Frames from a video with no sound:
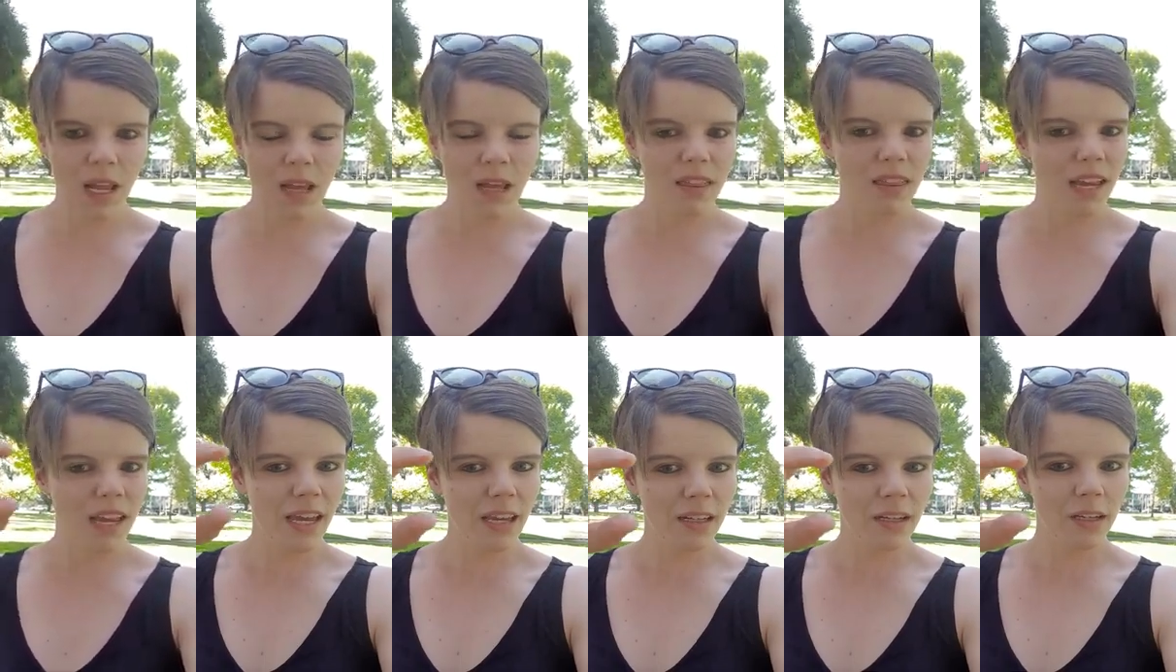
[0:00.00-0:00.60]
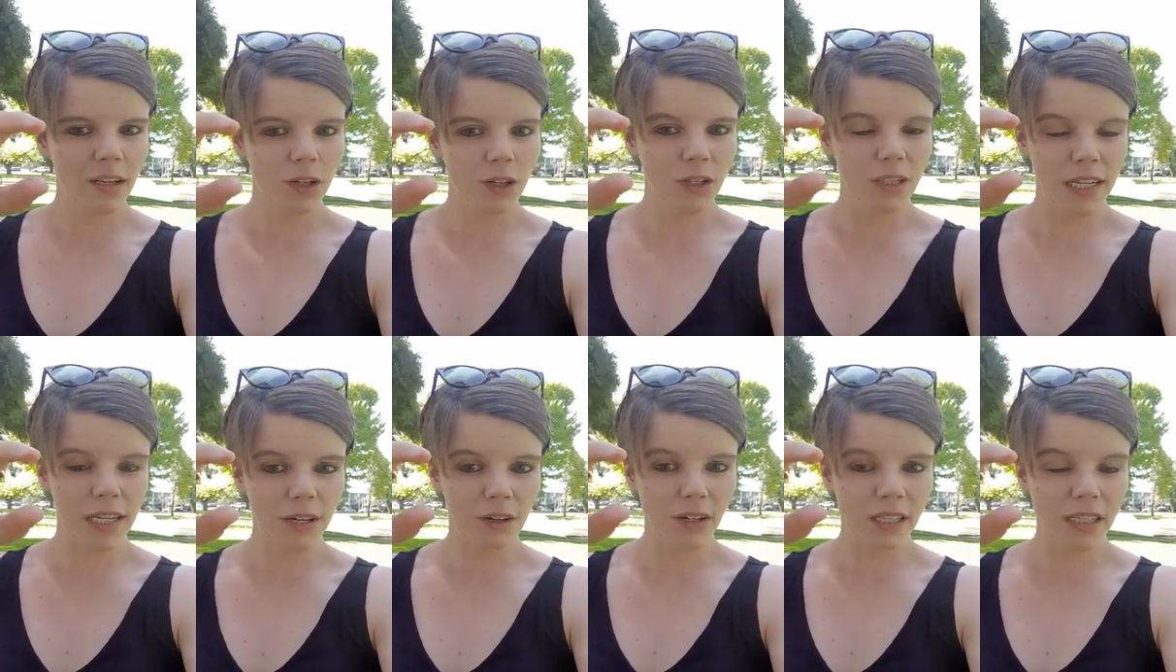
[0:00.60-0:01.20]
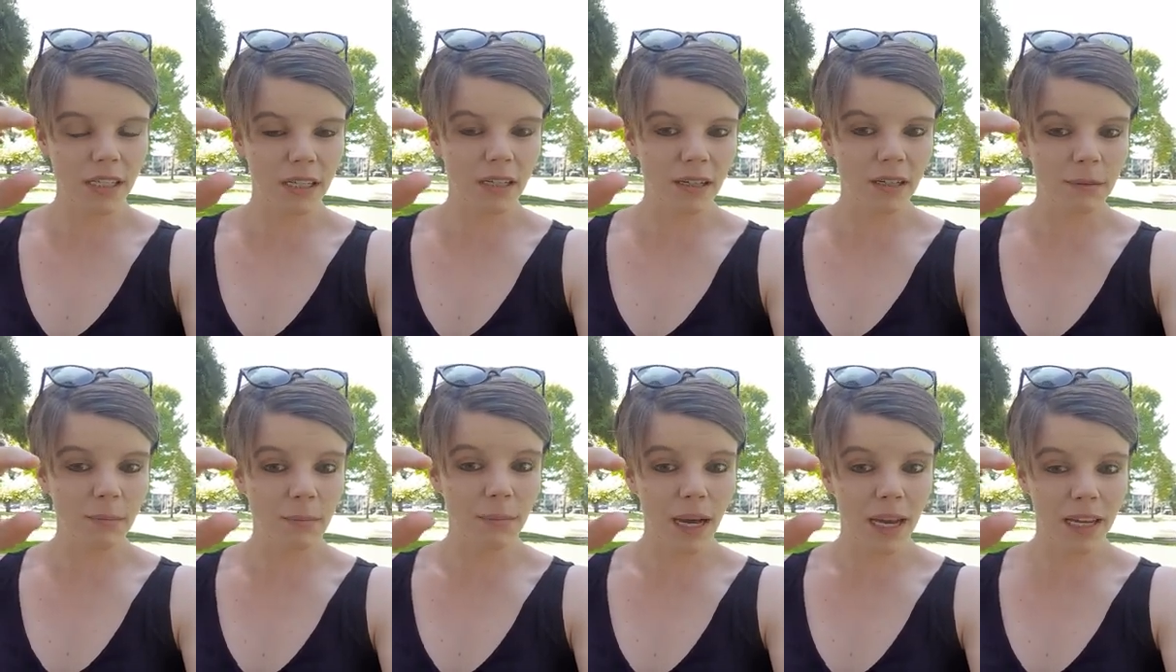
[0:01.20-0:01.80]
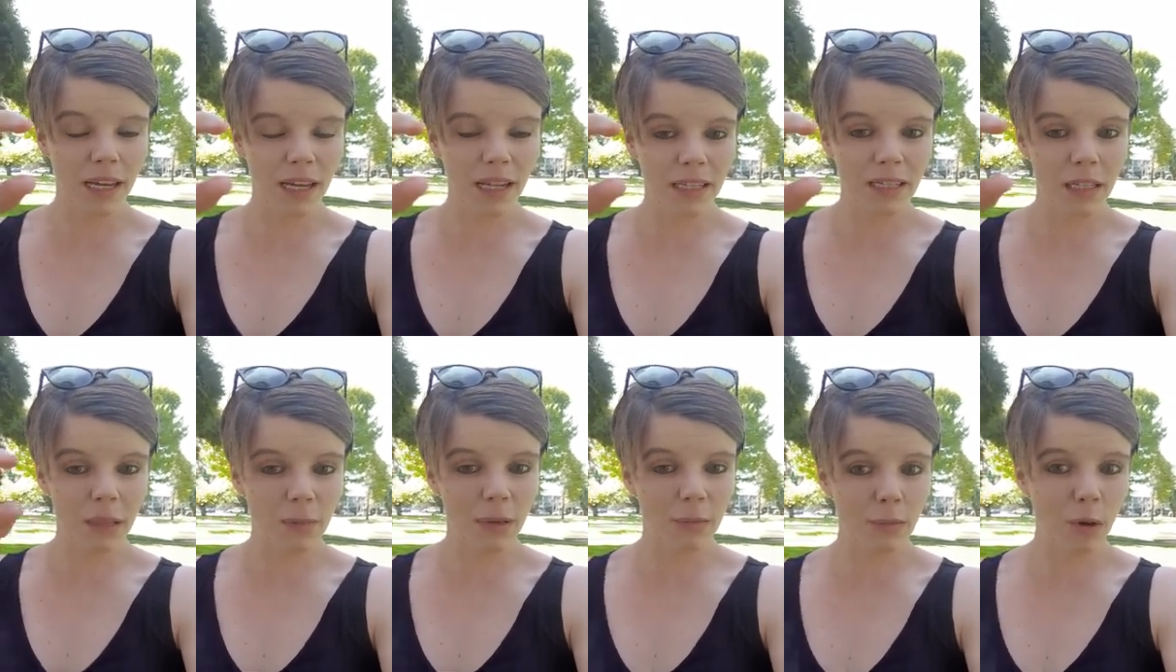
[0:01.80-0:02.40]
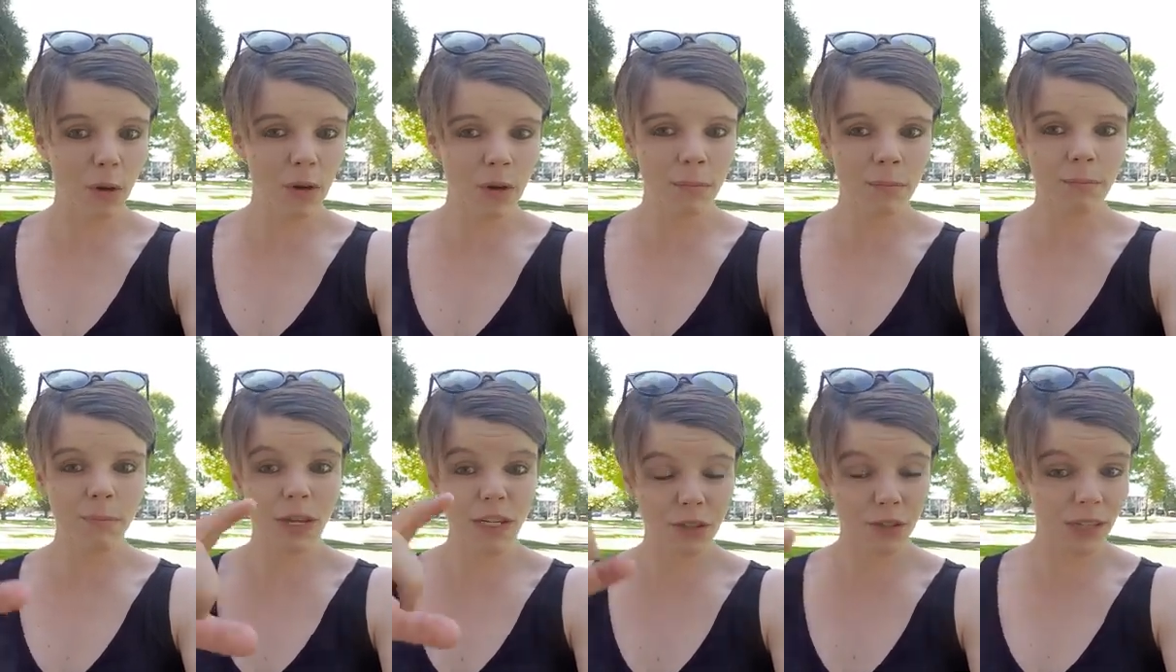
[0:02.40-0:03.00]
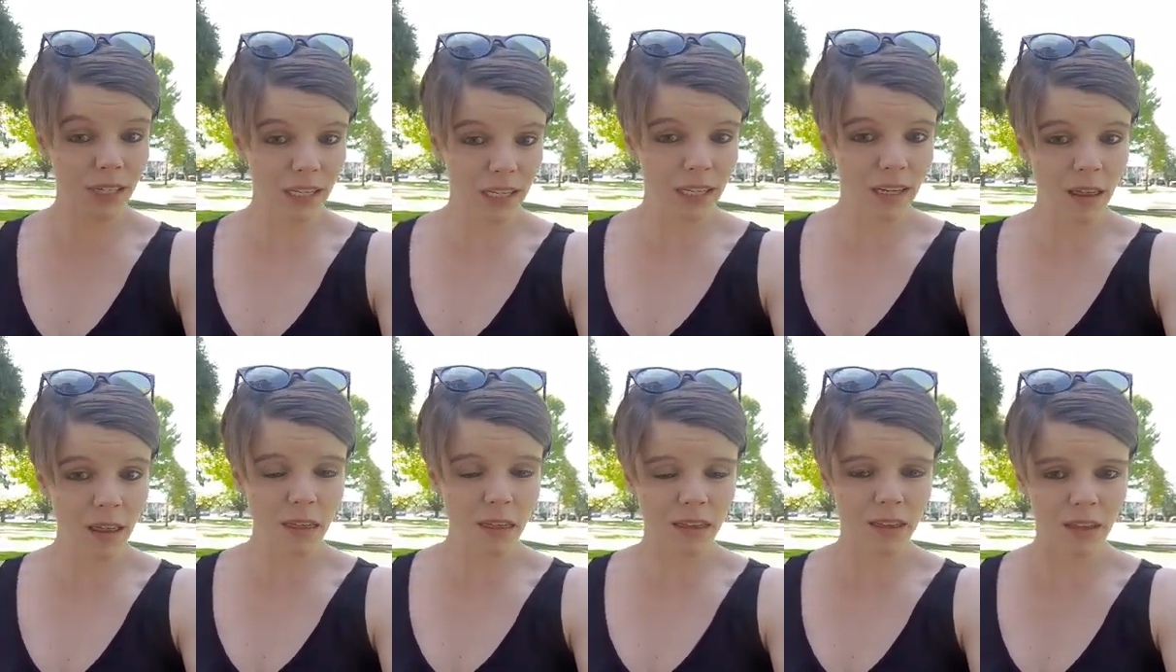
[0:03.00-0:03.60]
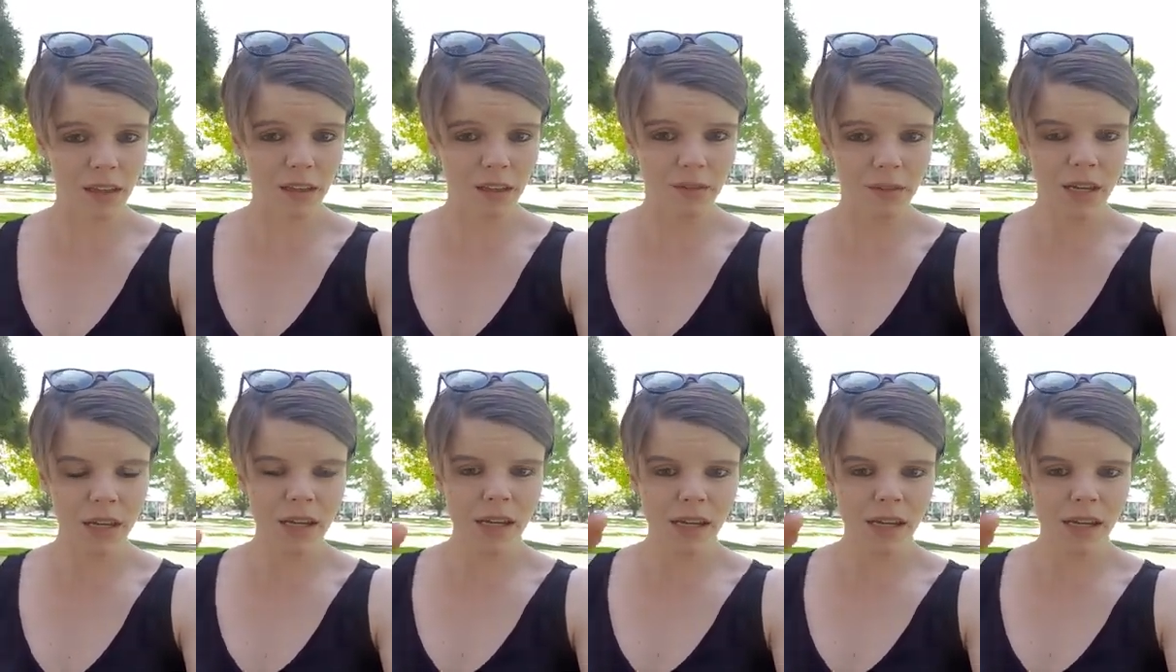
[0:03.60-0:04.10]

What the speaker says: Then you decrease it by a little bit more by treating another thing.